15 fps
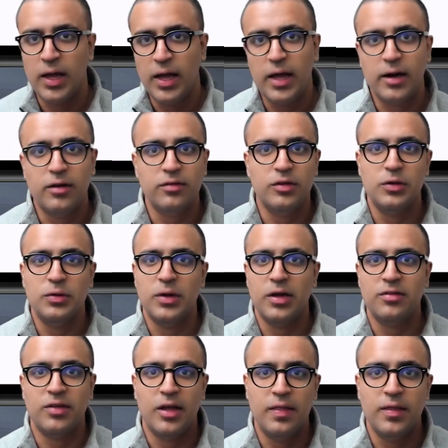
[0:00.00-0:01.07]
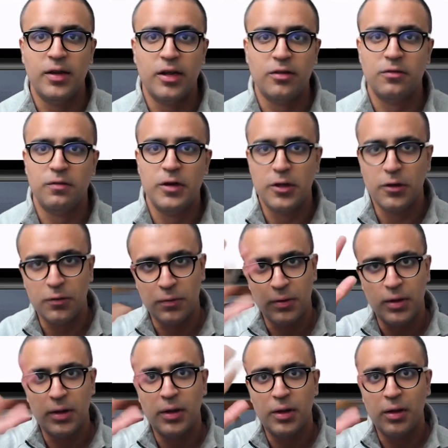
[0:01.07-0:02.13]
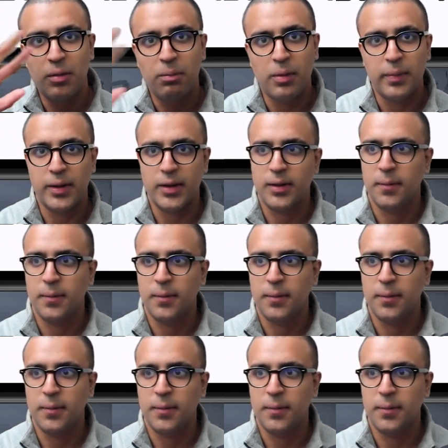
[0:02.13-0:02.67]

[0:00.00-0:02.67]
and I'll see you guys in the next video. Bye-bye.